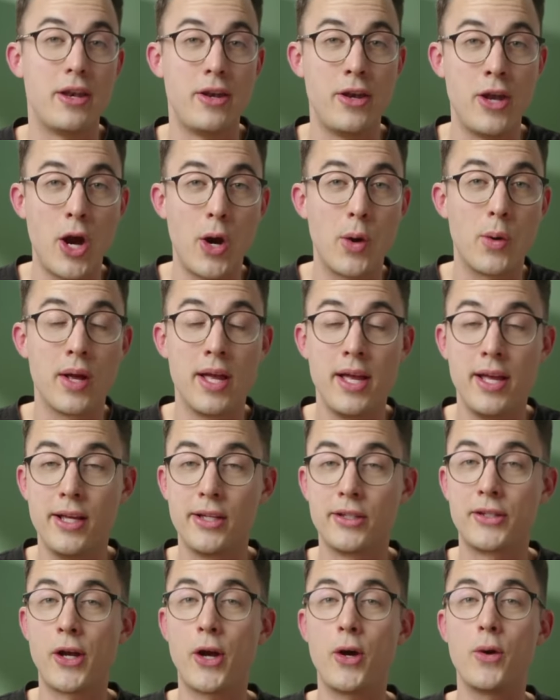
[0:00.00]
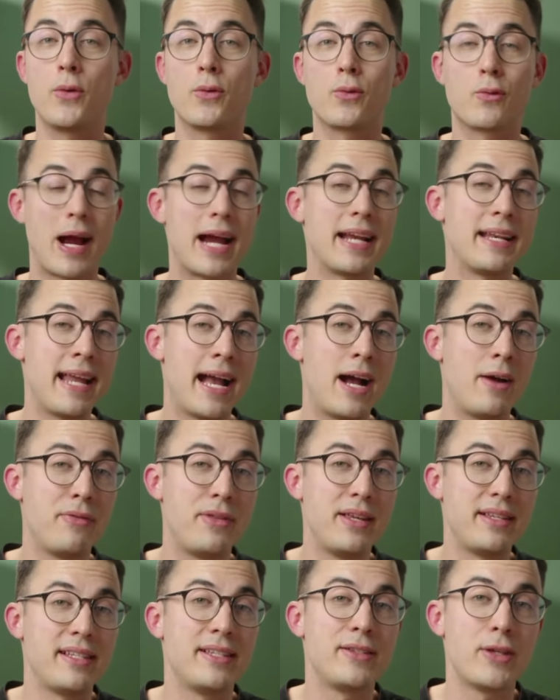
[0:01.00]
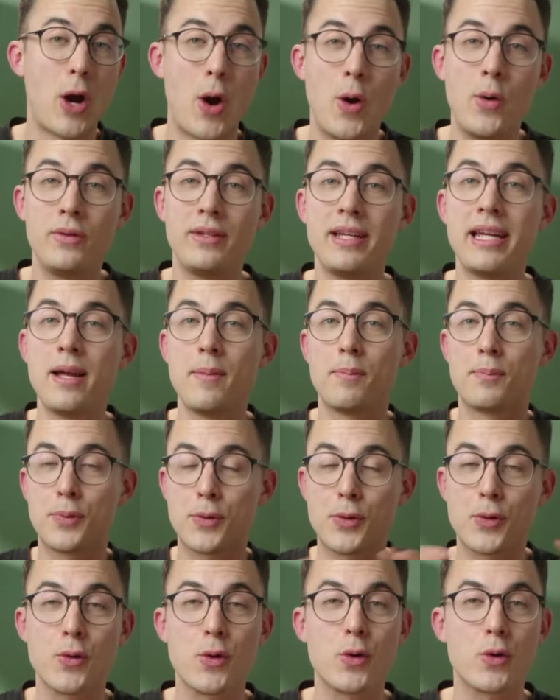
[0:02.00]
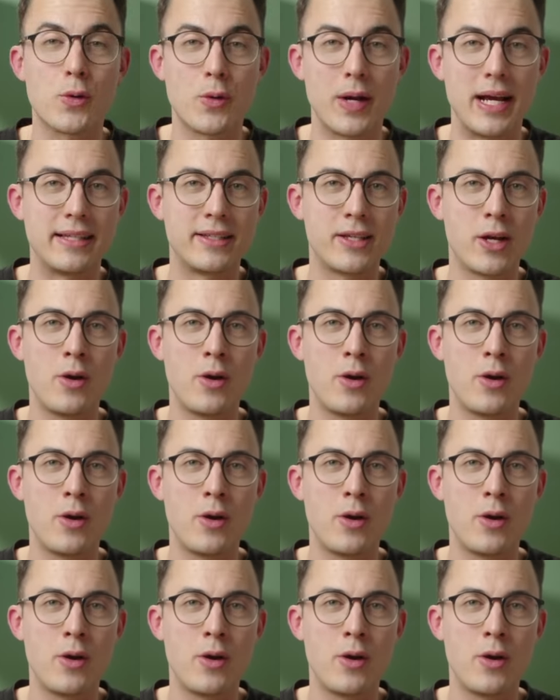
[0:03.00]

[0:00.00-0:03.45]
No. So right now, this is only Procreate.